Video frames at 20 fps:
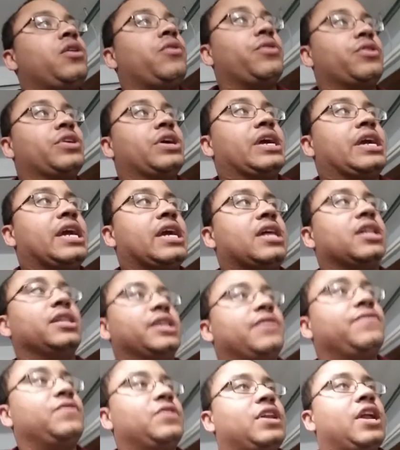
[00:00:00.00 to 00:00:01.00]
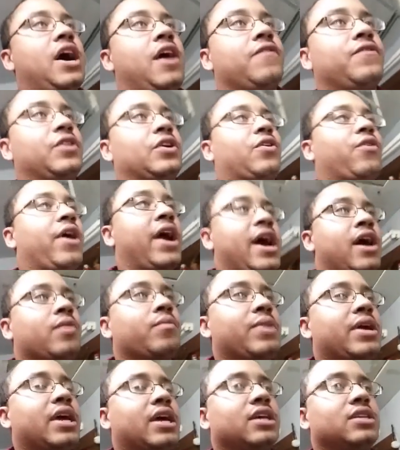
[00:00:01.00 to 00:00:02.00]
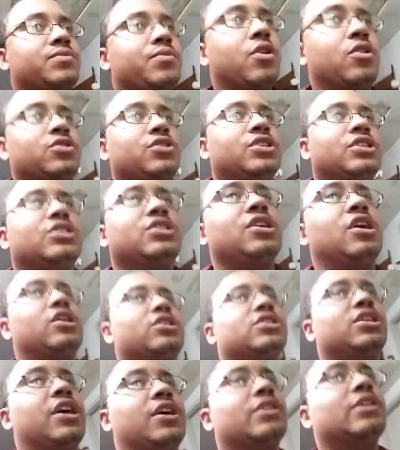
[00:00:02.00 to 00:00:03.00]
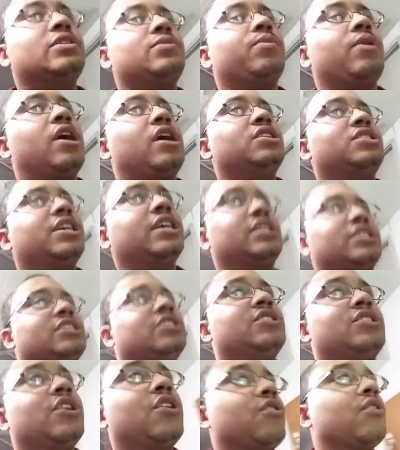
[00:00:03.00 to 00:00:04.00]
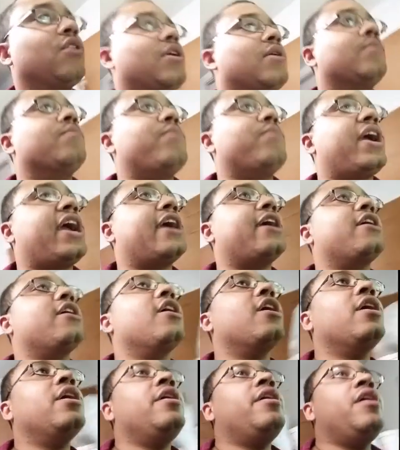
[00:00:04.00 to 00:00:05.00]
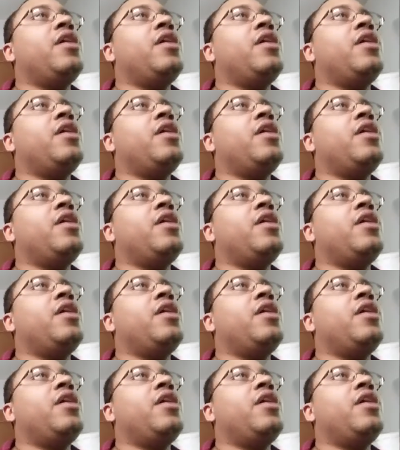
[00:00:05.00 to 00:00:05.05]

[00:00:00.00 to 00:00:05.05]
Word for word: really get lifted off the ground because most of the songs on this project just don't compare